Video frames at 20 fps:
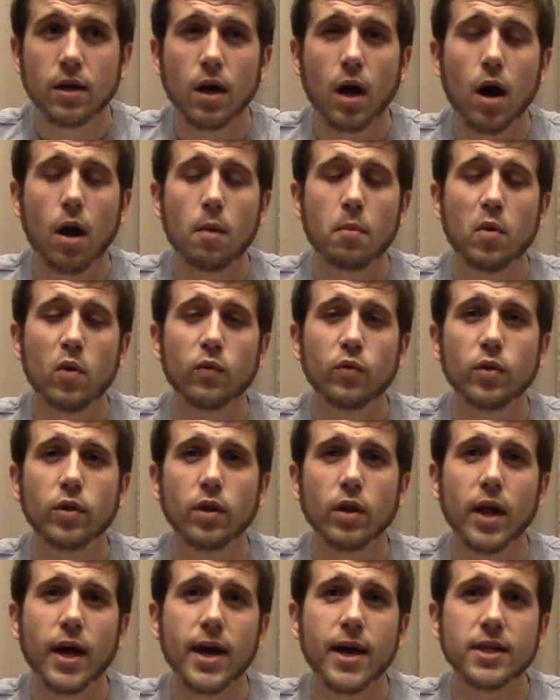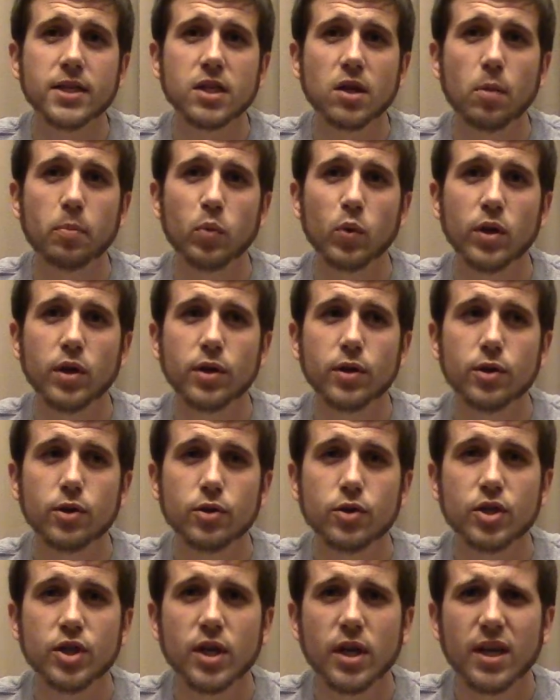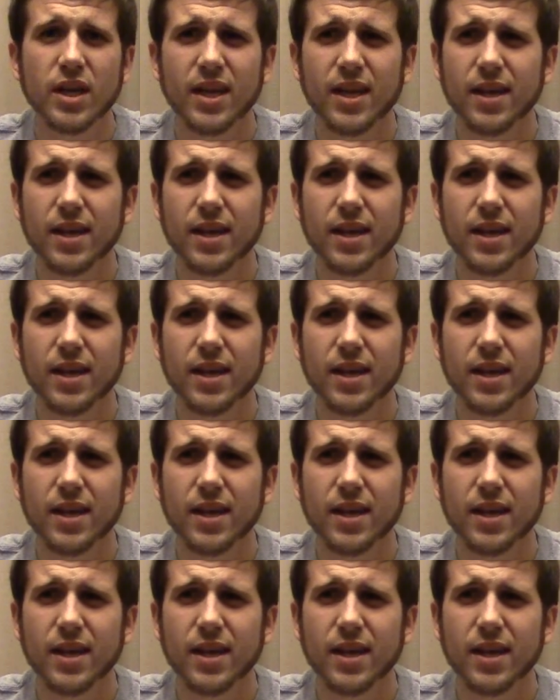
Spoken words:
over the last couple years,